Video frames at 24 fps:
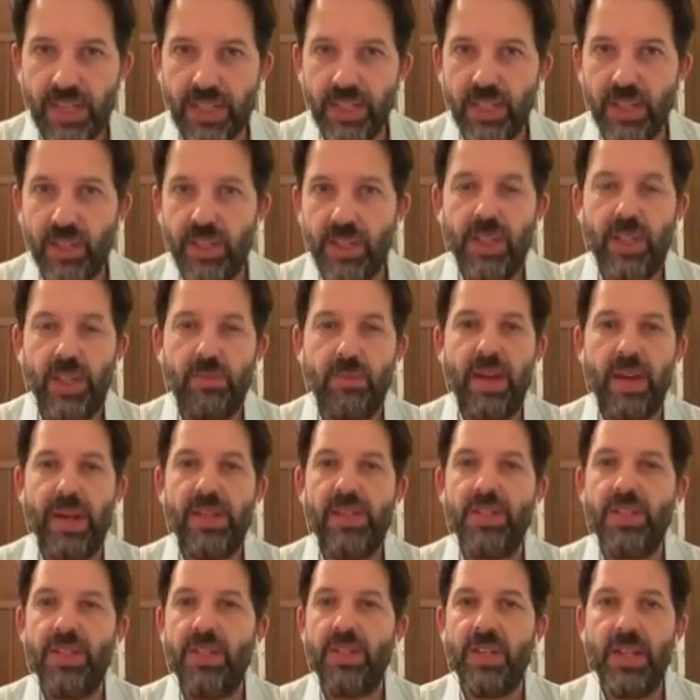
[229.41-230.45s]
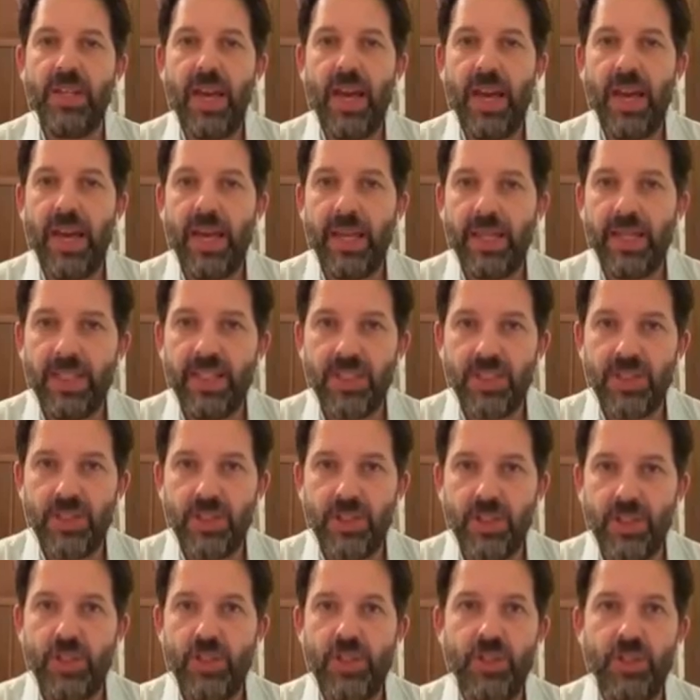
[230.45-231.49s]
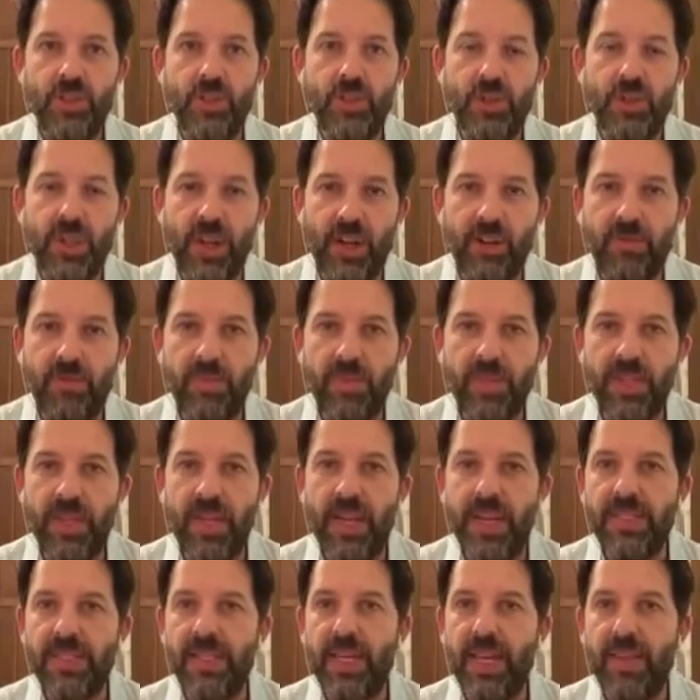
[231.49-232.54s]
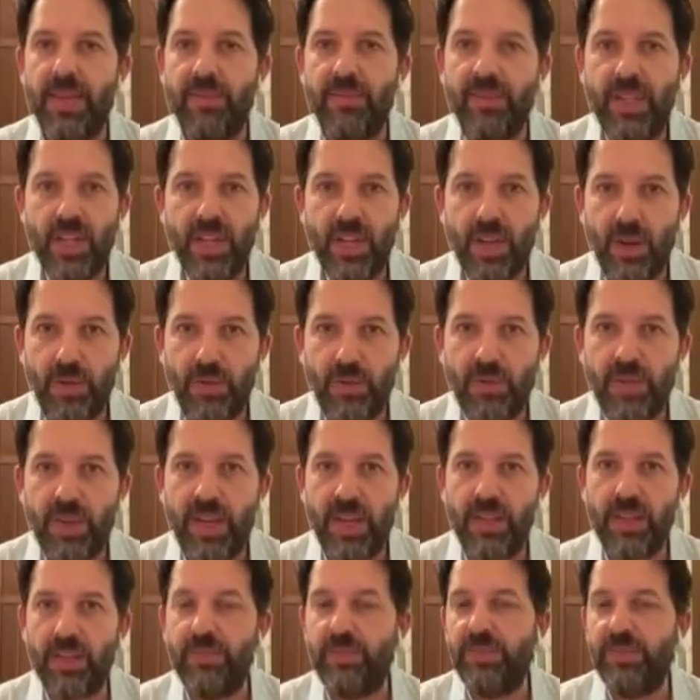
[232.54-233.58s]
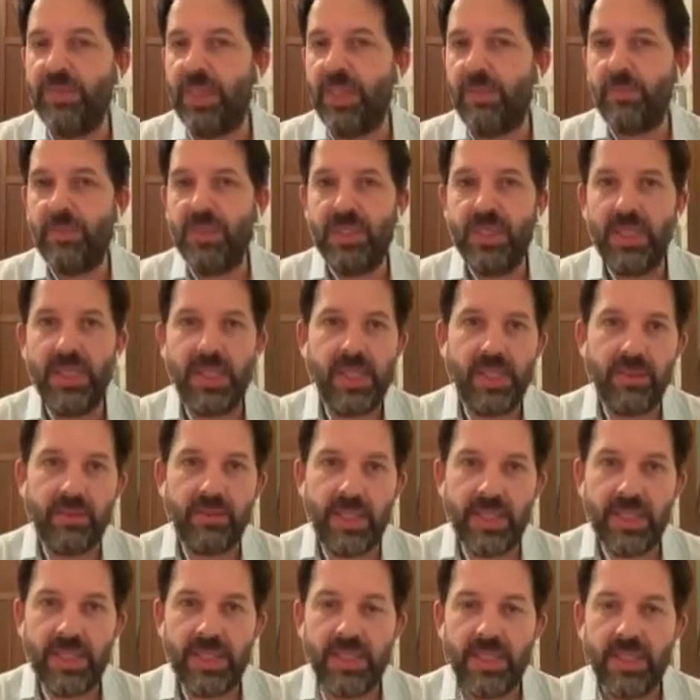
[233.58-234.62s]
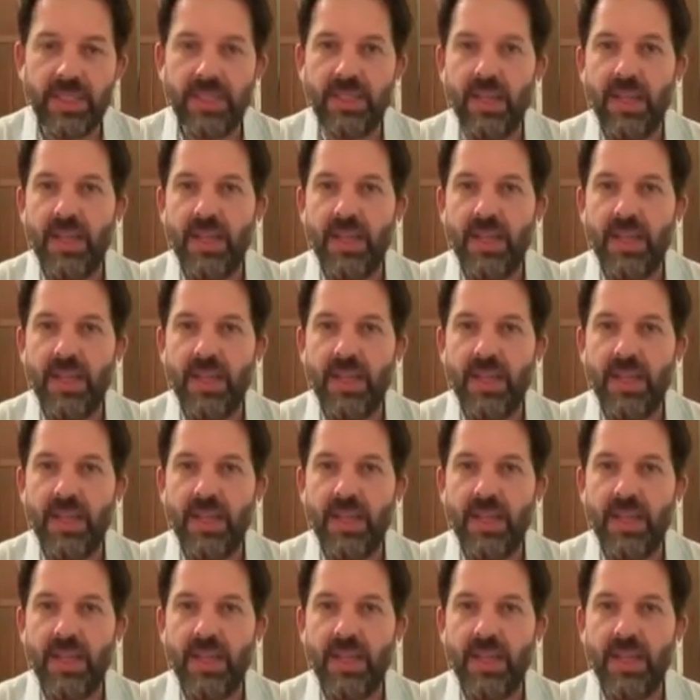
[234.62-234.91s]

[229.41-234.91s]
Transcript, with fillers: So you can imagine a institution or government has a video feed of some particular incident